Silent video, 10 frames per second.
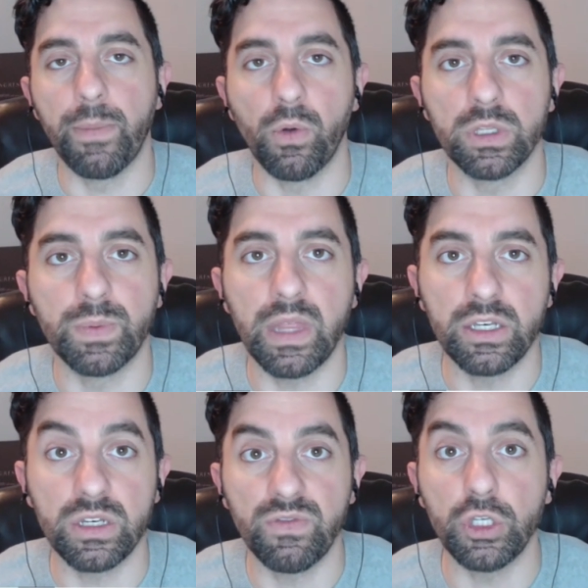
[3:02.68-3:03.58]
opponents, but then
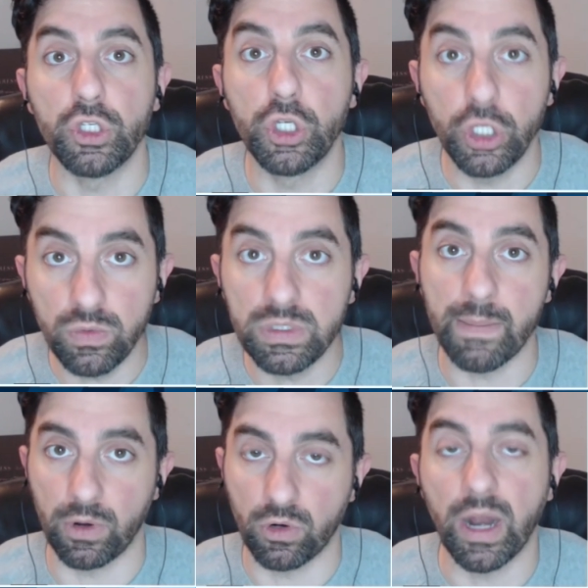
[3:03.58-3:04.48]
to defeat 2
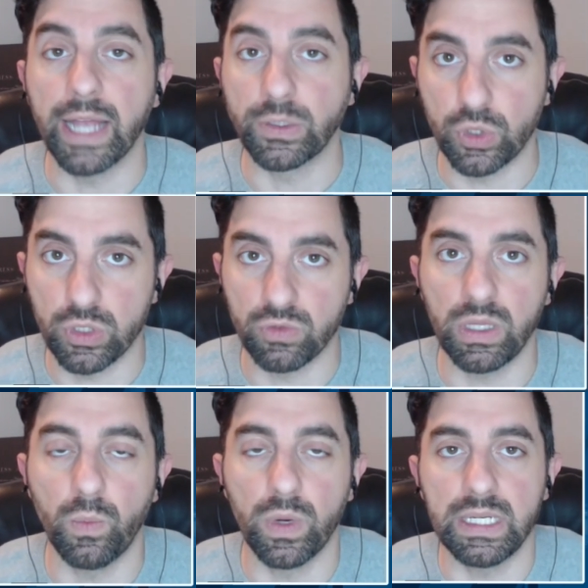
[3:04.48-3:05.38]
Democrats, which is
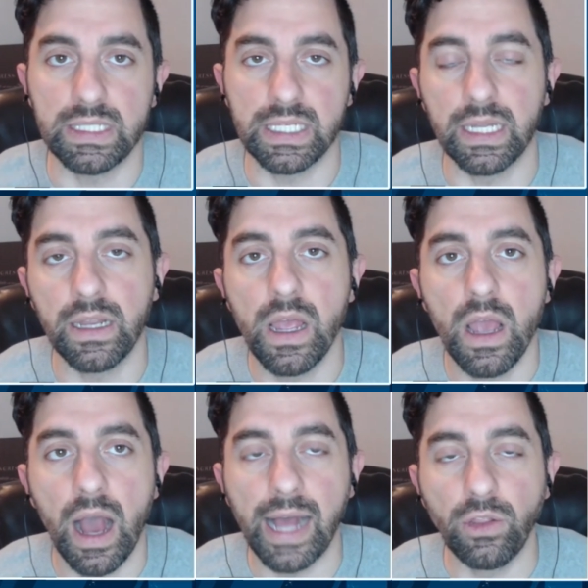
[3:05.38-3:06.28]
really what he did.
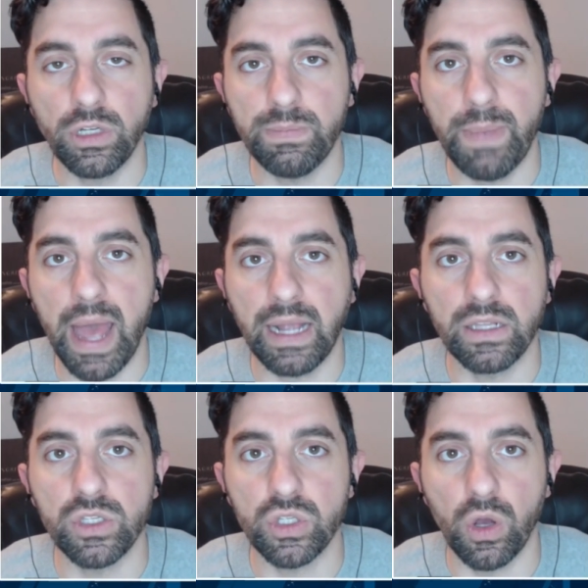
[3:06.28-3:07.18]
I looked back
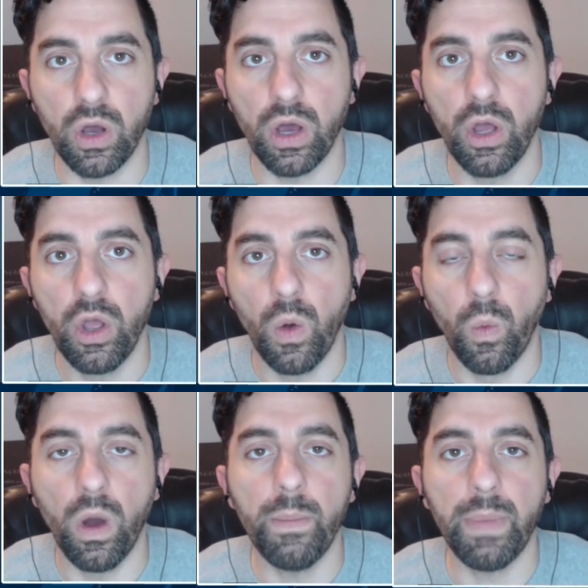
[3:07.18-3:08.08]
and saw
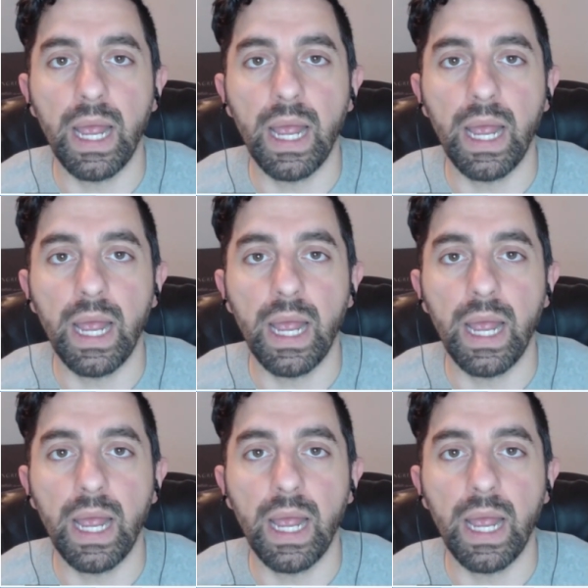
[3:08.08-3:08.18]
one